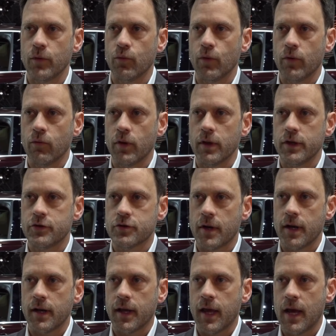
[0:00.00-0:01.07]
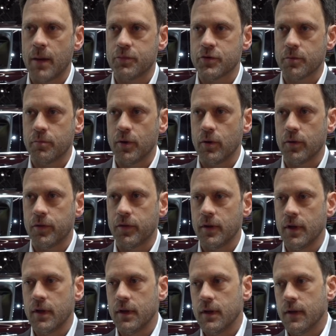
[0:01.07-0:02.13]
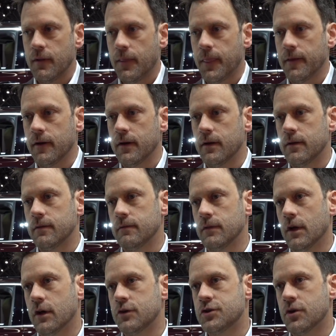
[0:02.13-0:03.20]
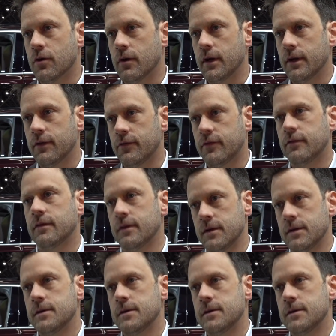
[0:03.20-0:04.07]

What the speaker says: We really try to capture both the luxurious